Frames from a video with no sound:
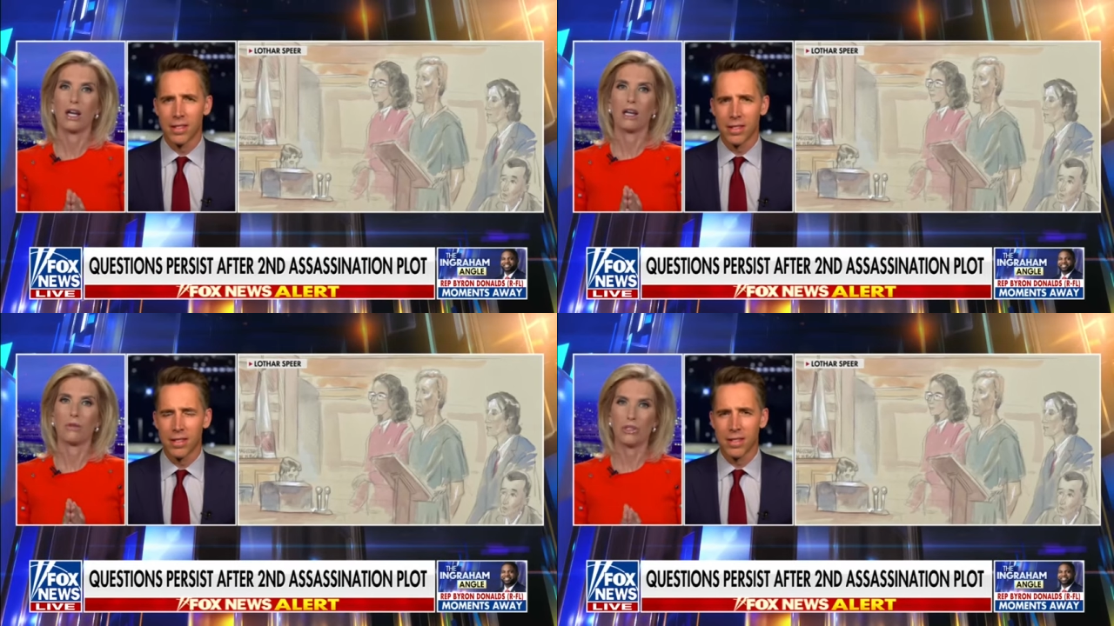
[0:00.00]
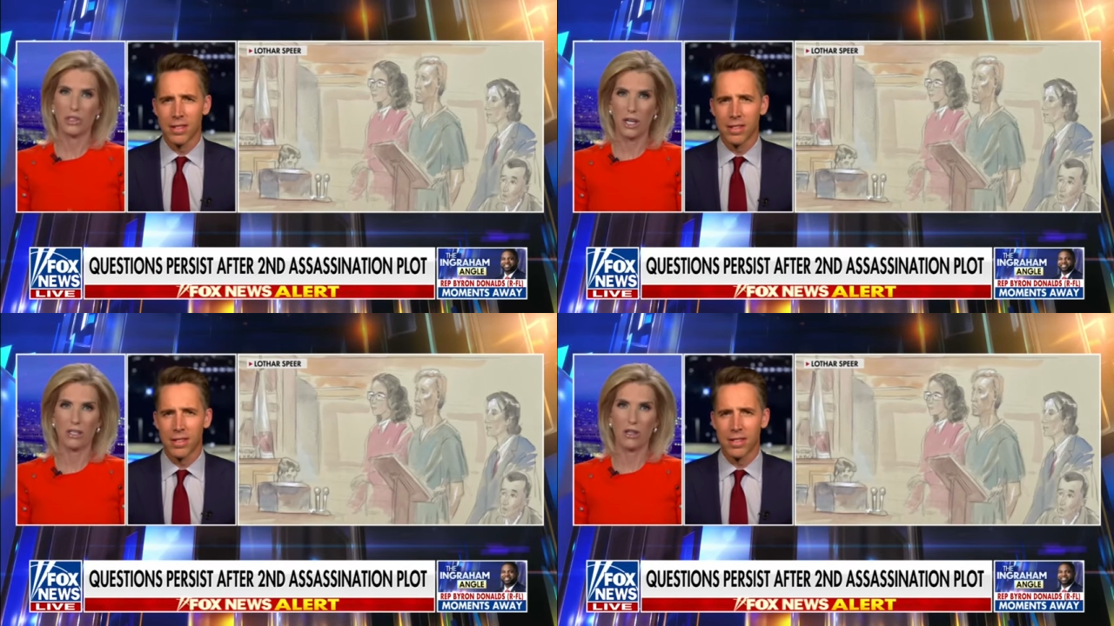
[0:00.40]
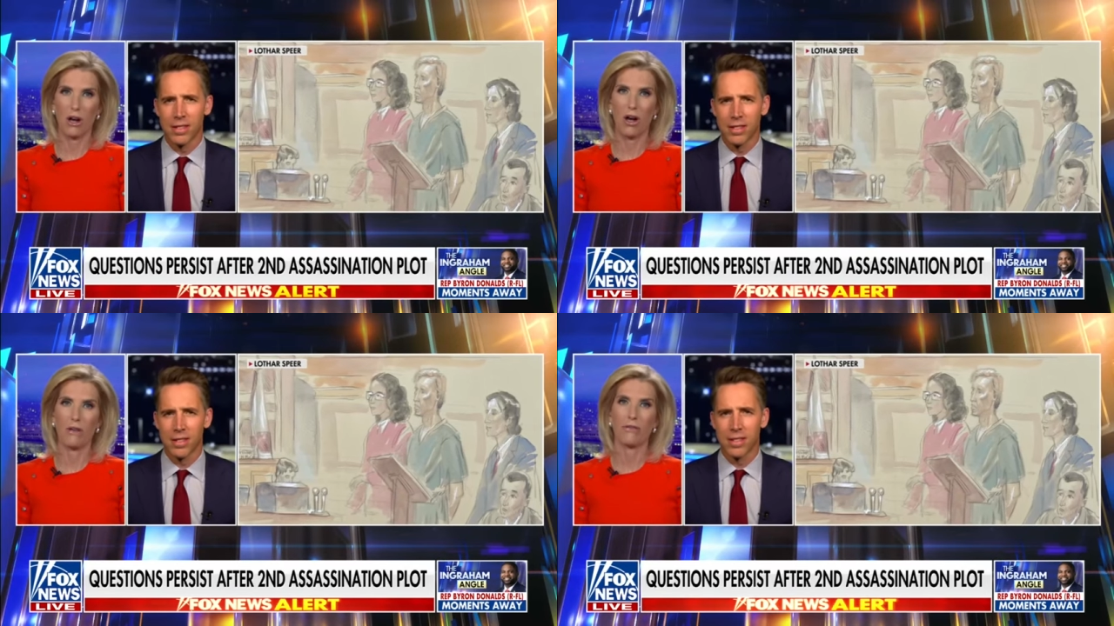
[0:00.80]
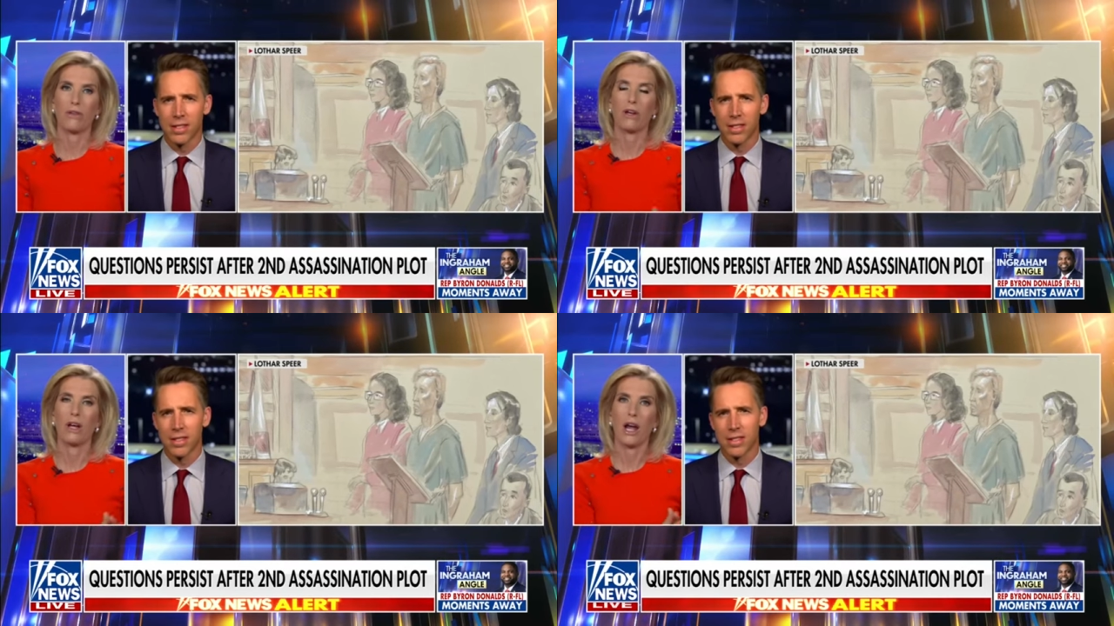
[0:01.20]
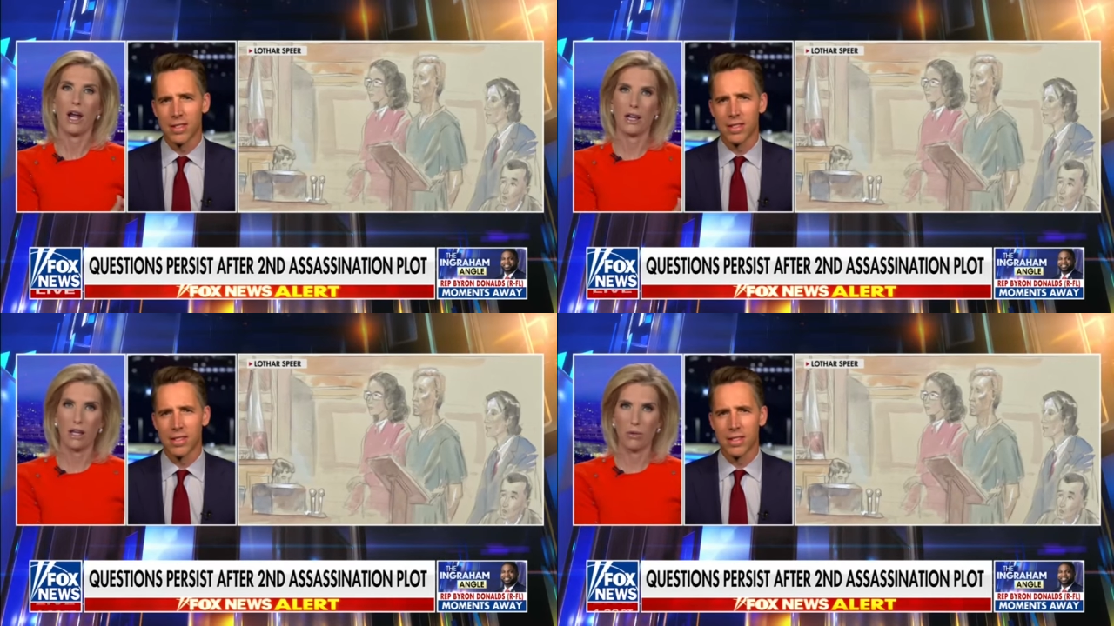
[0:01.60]
Speaker 1: He was chased off
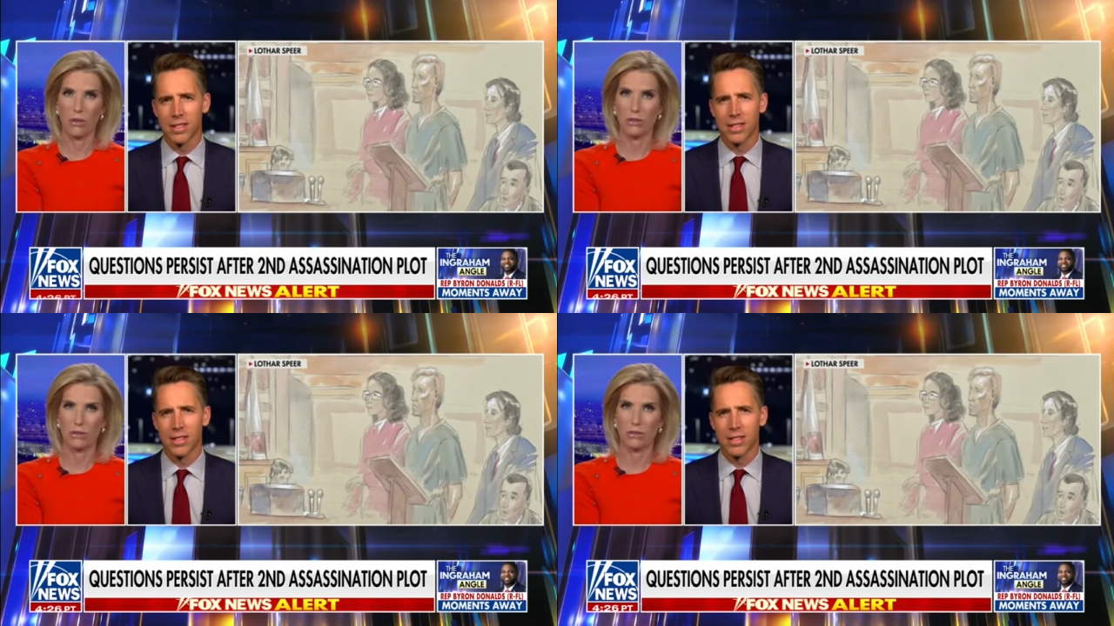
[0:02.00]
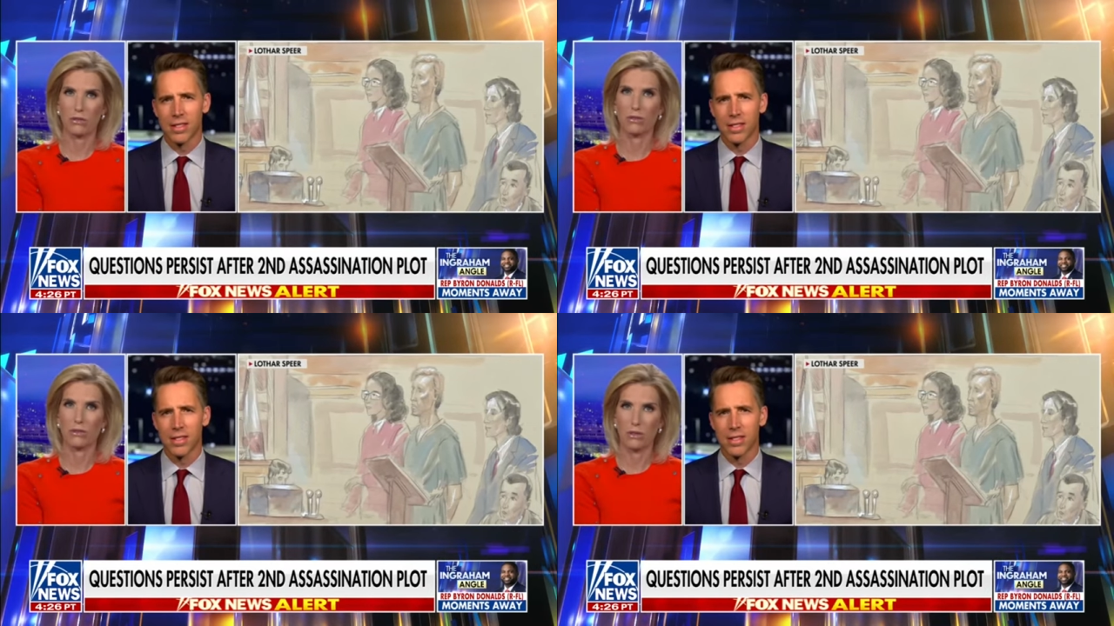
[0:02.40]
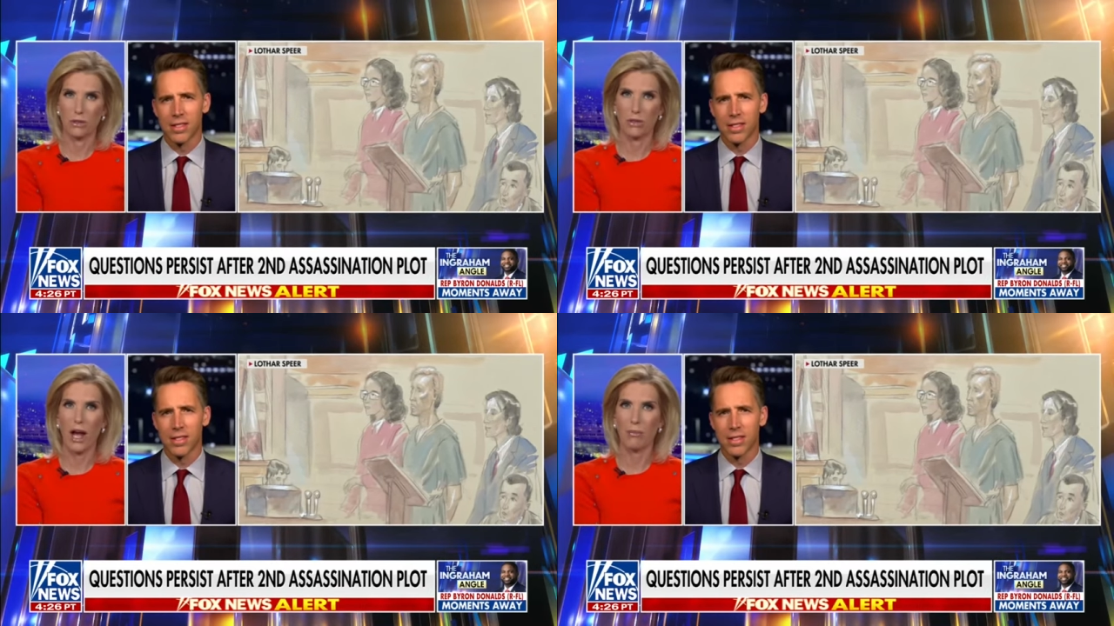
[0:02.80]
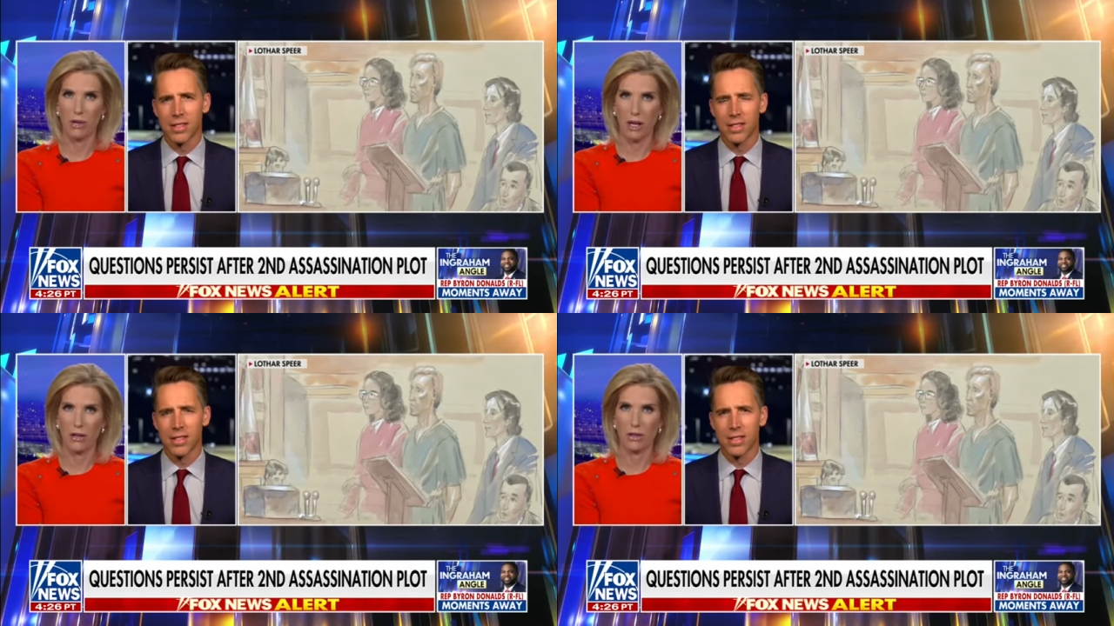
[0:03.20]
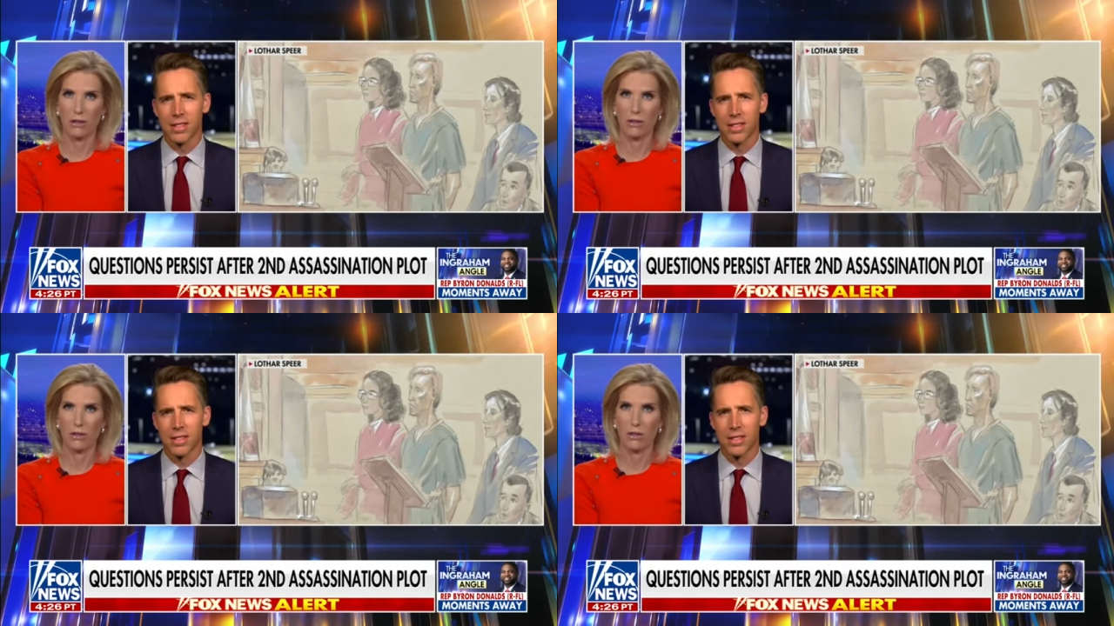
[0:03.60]
and he was
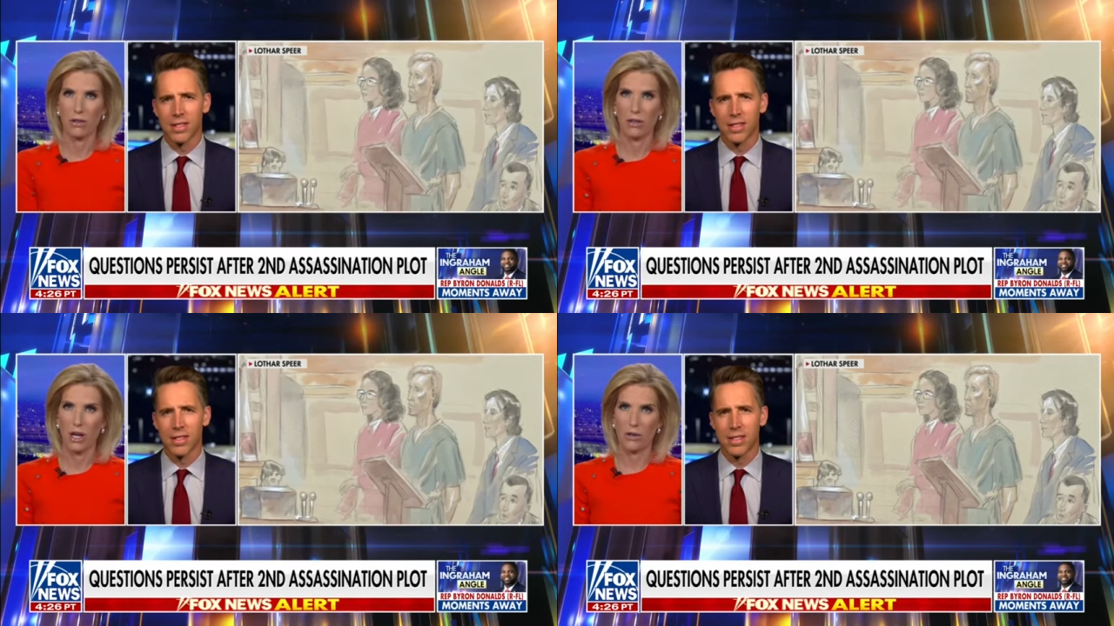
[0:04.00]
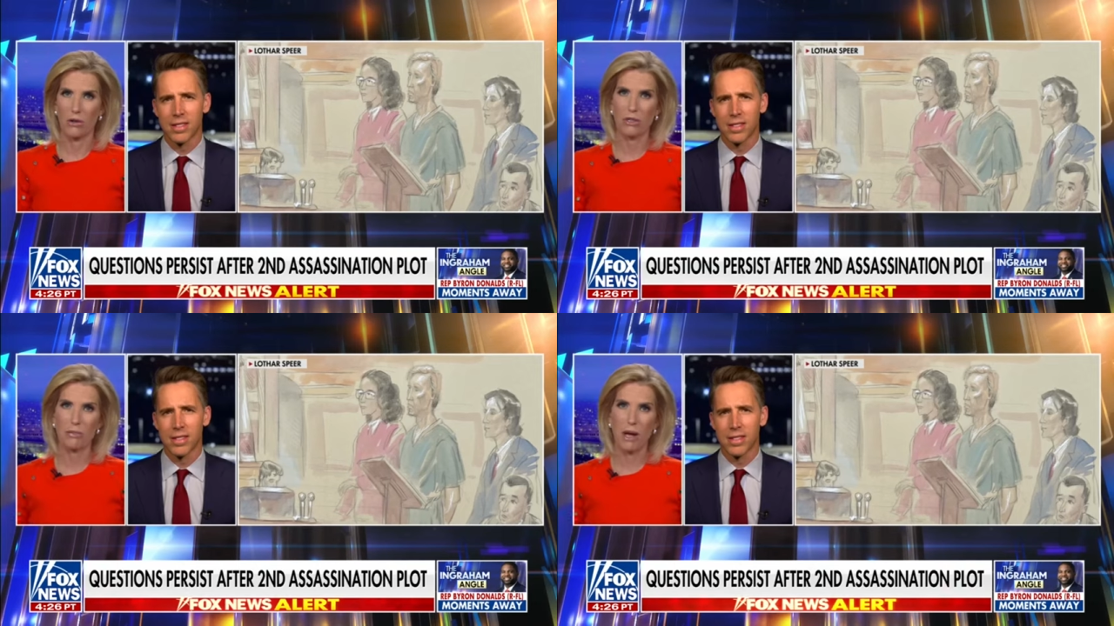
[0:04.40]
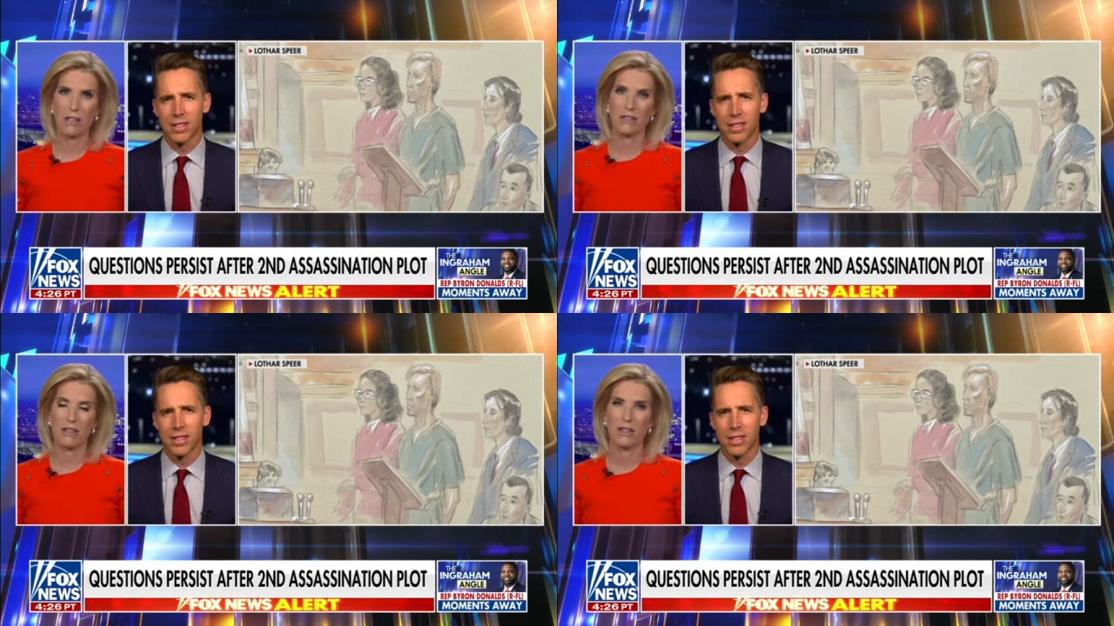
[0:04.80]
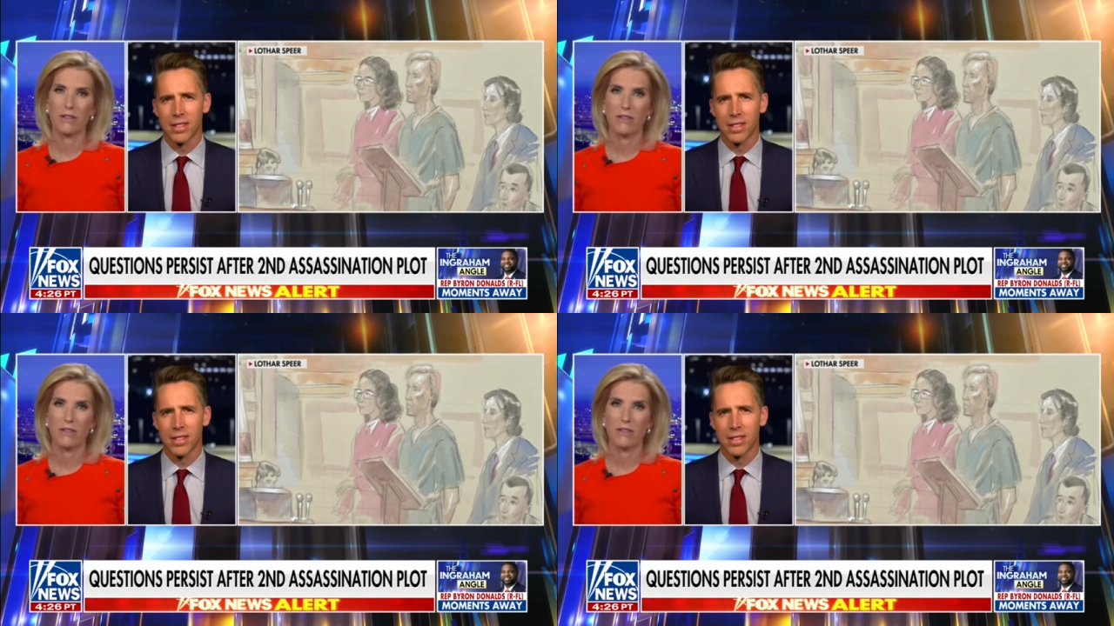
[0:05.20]
apprehended. And your response?